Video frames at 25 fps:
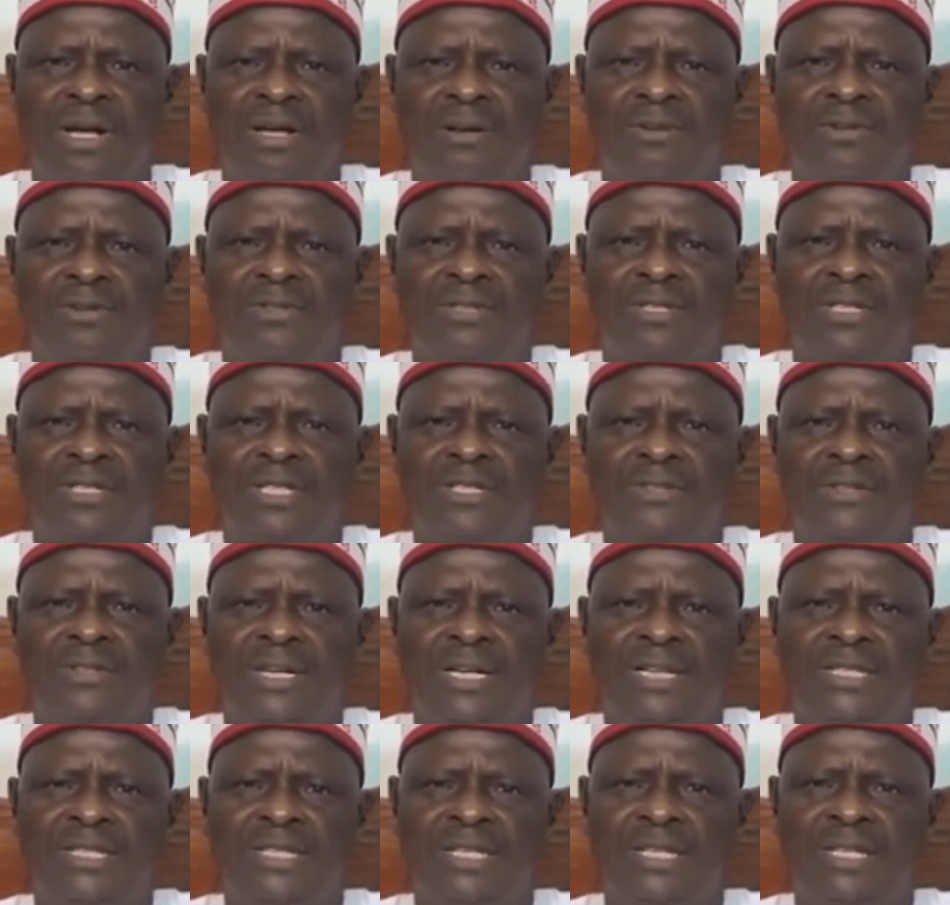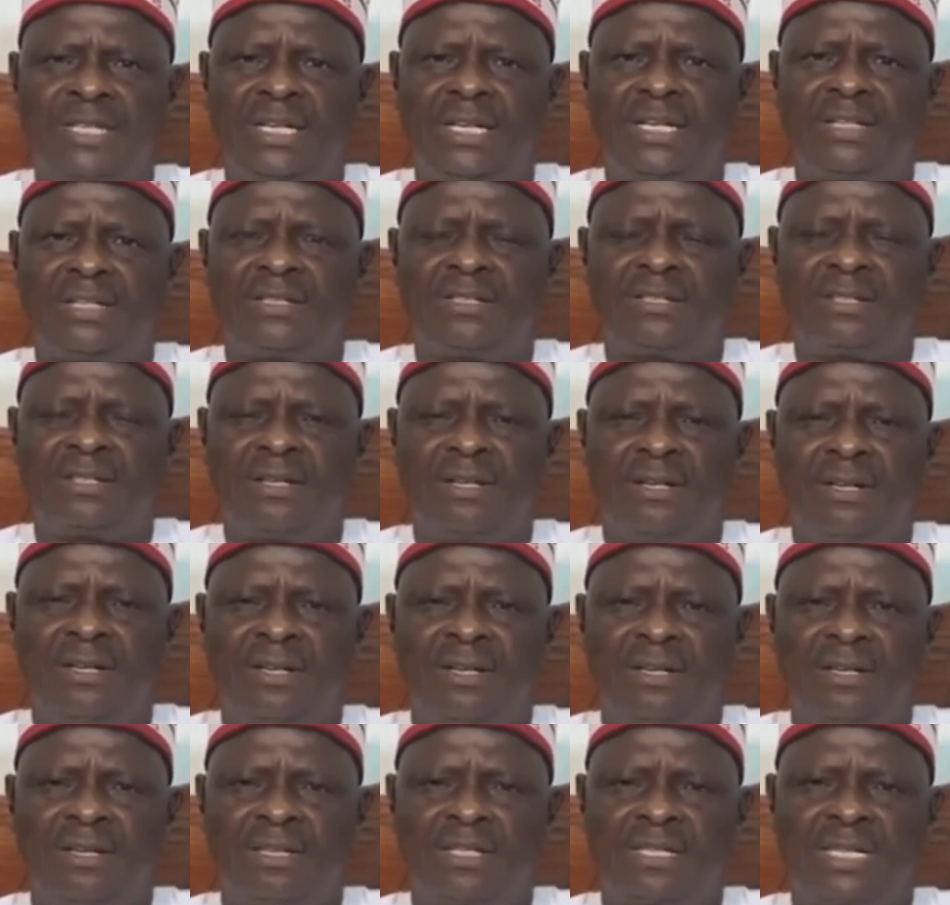are going to say to Nigerians
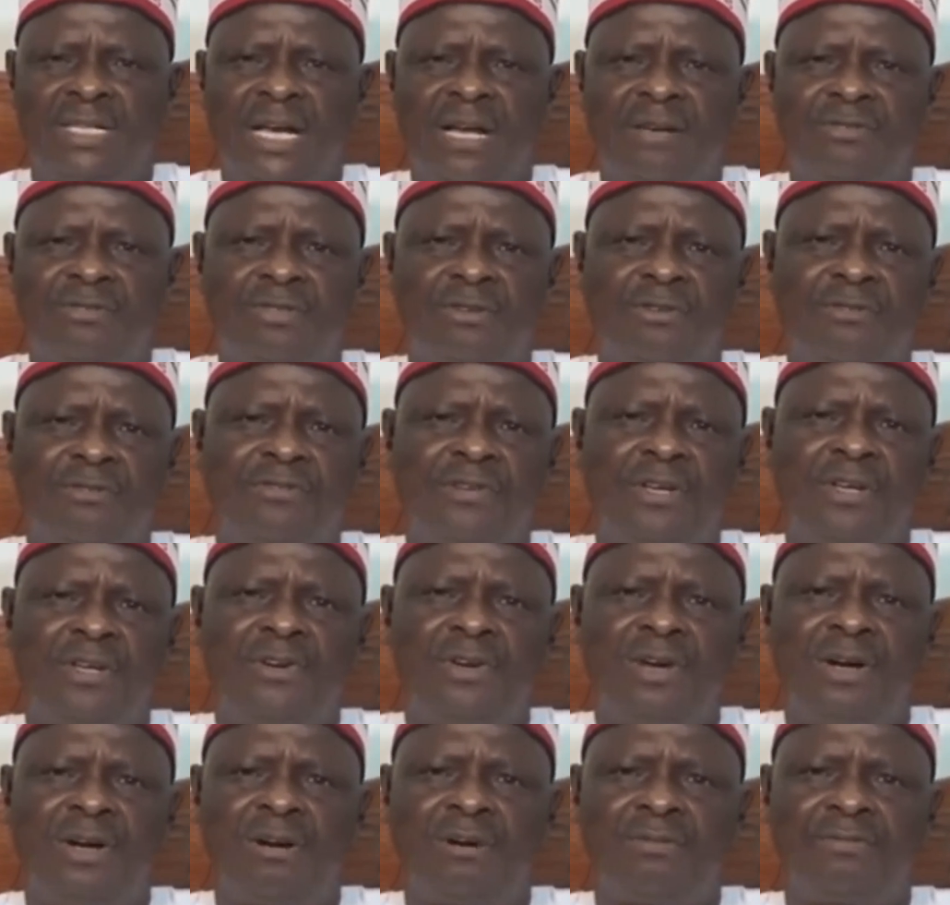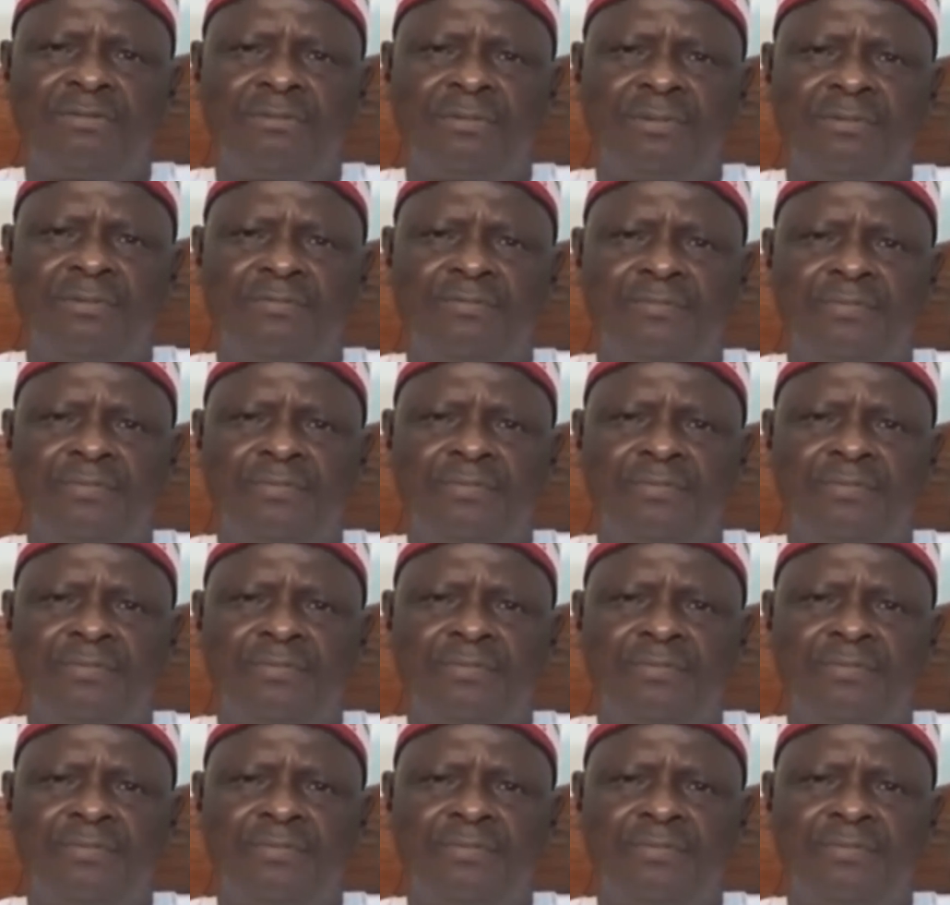in terms of failure of